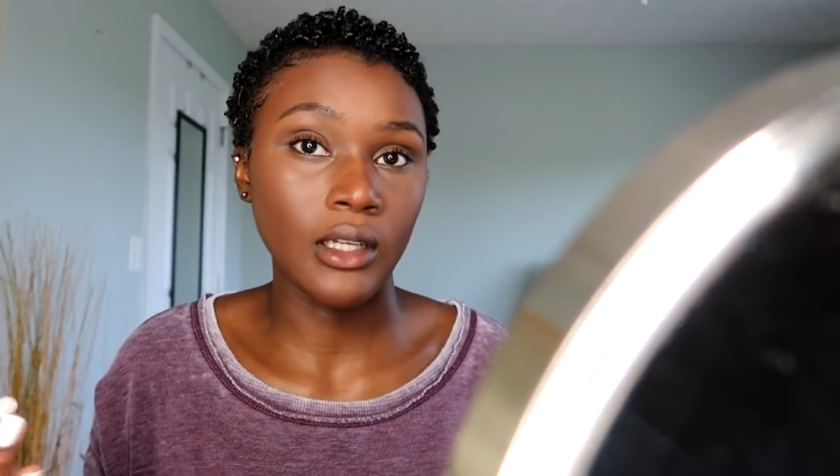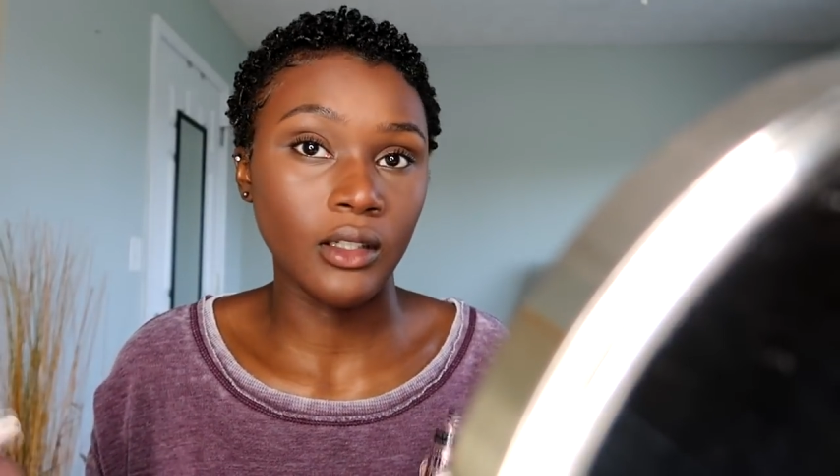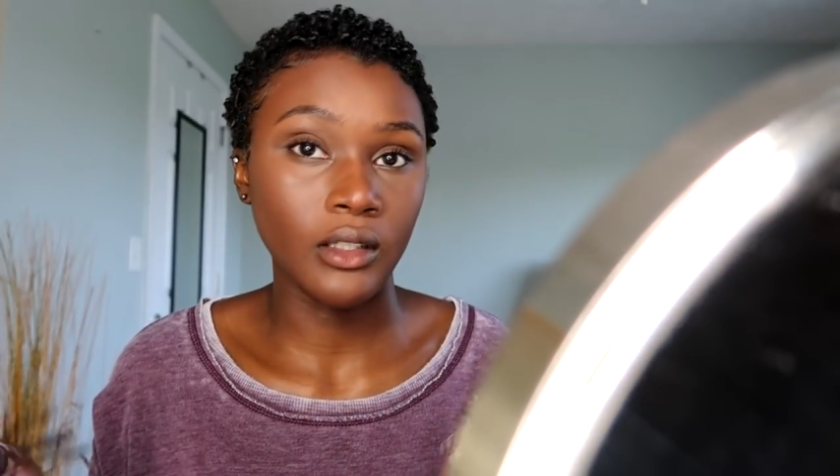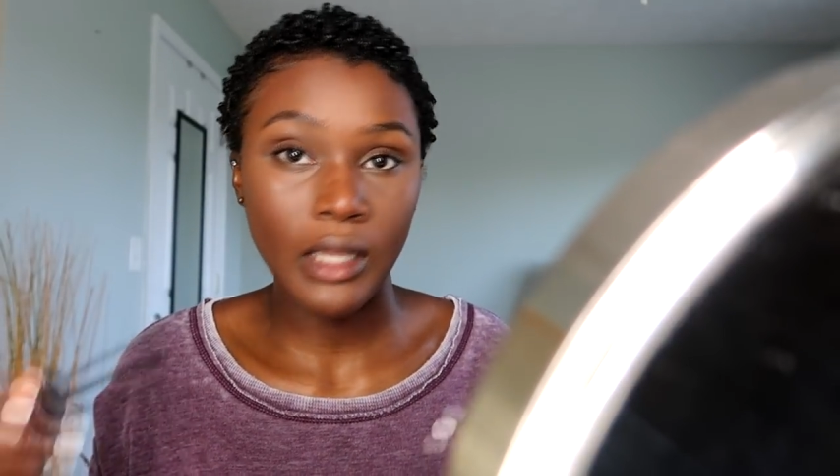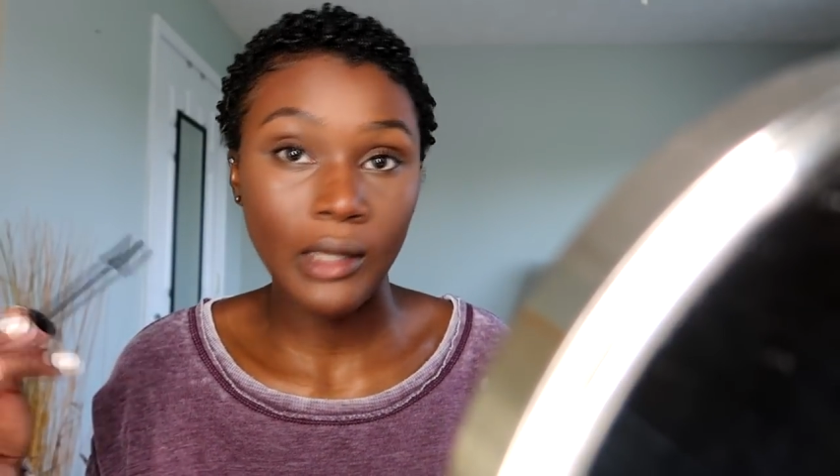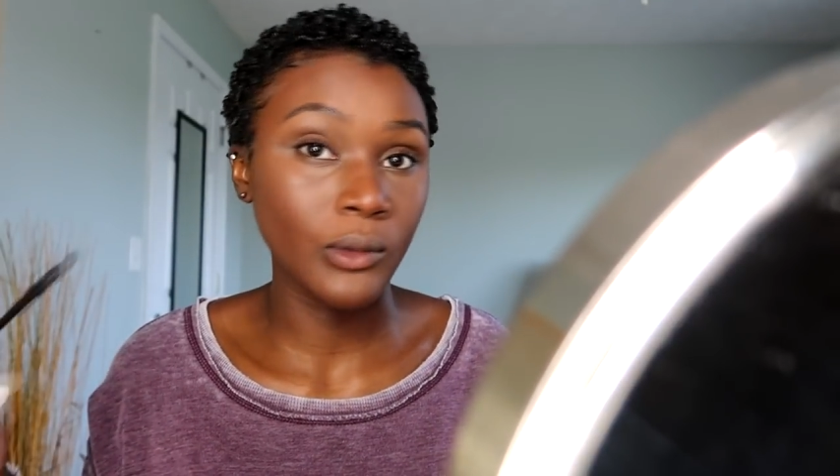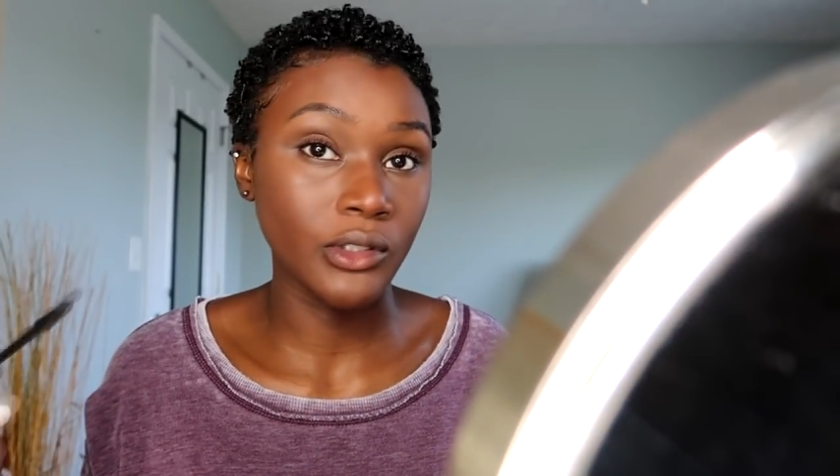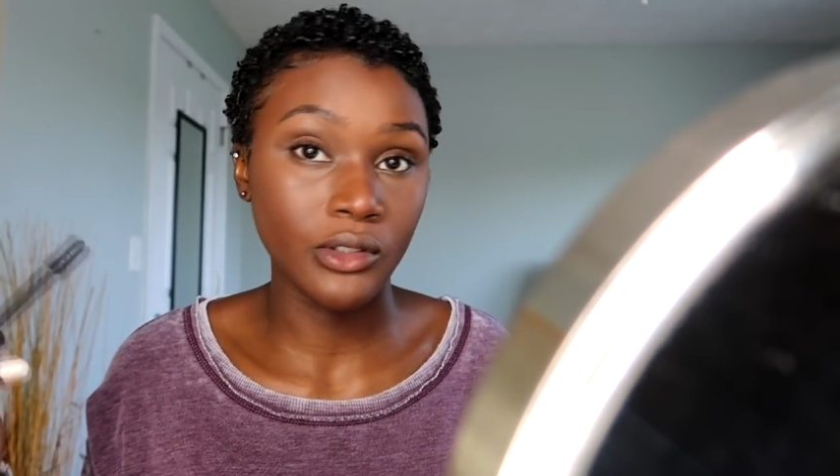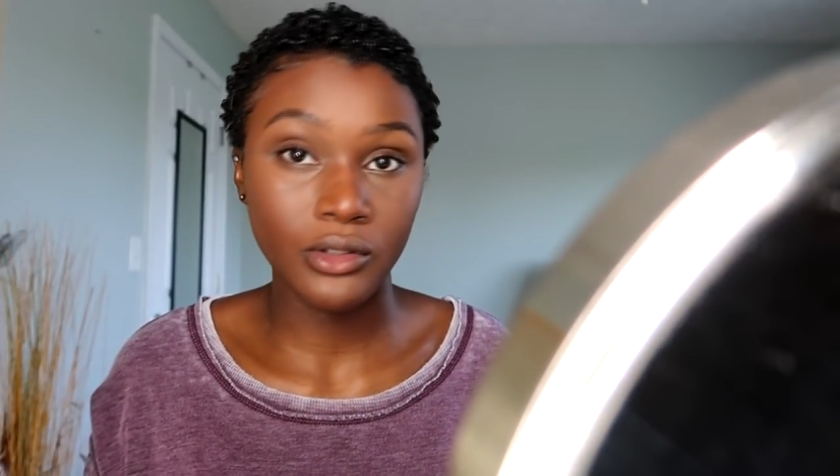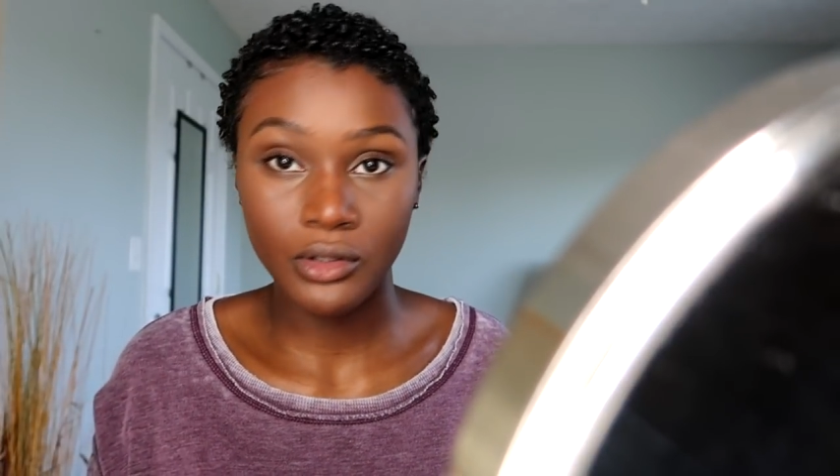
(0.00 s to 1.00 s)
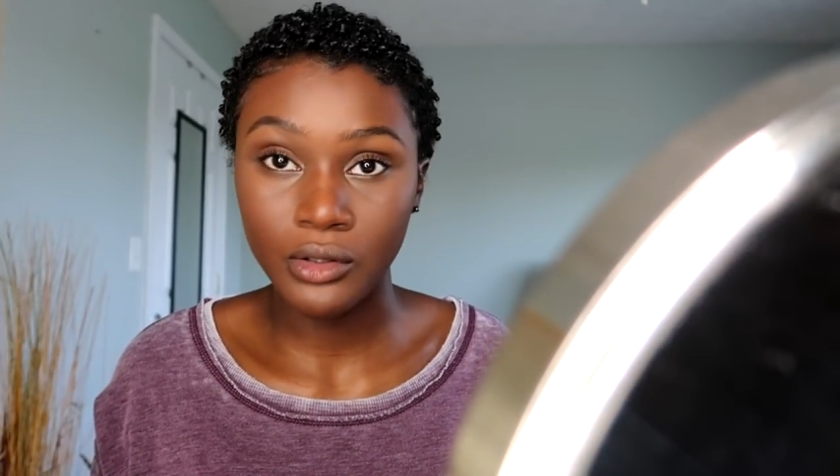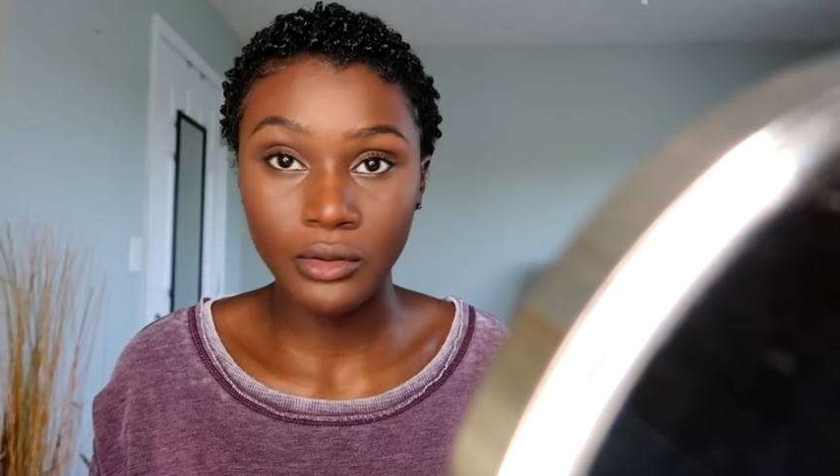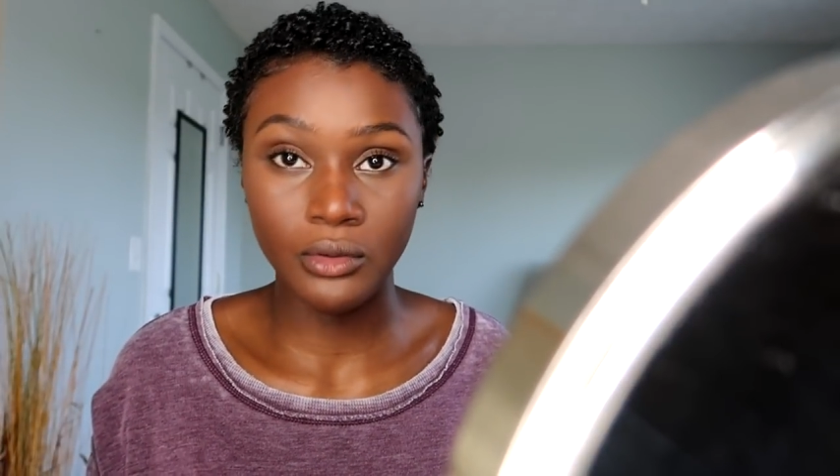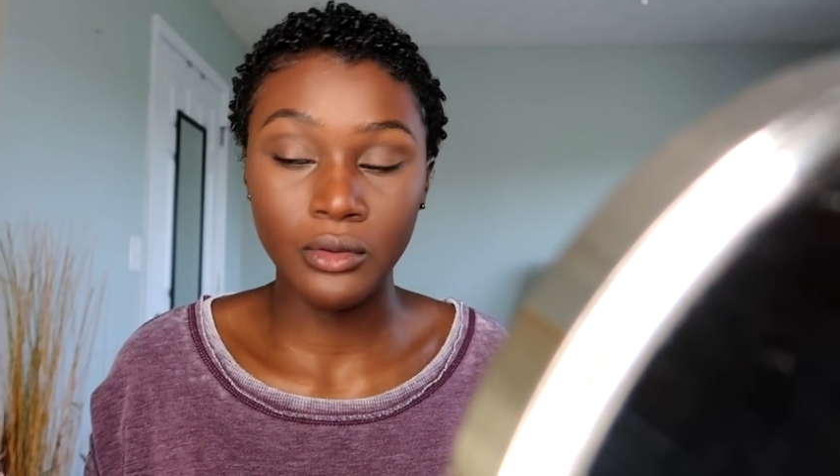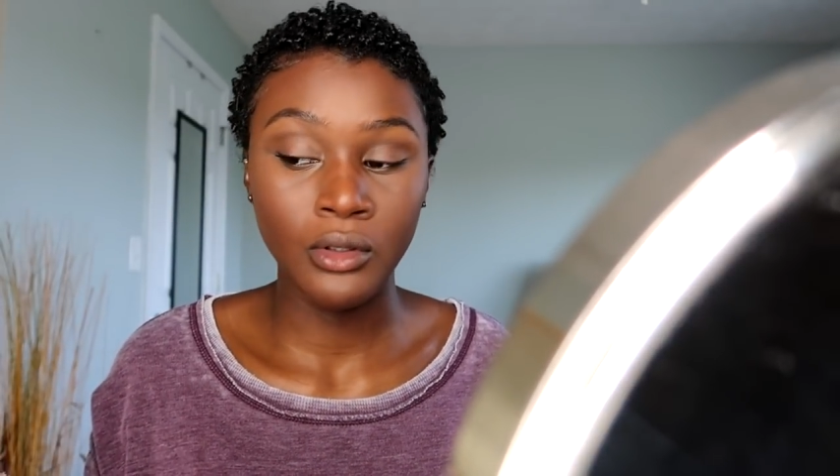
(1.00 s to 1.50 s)
not a good day, which is
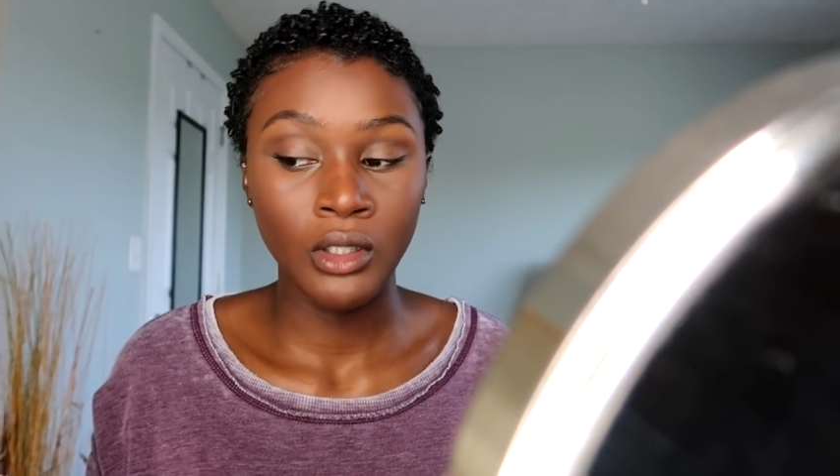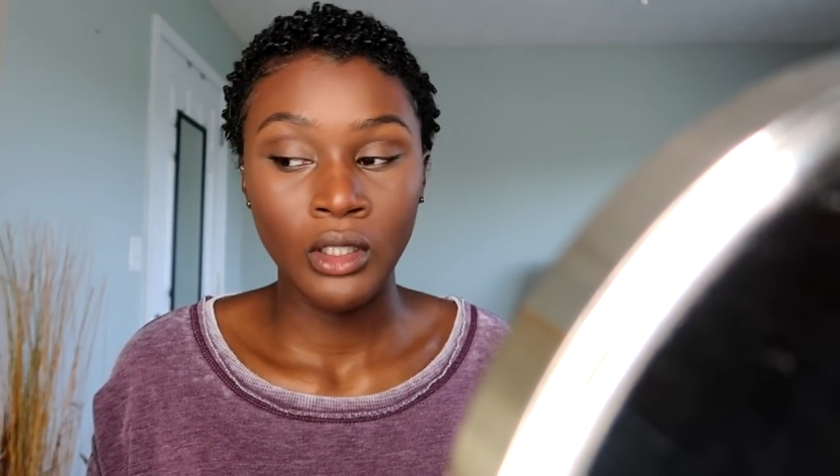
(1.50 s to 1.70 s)
true.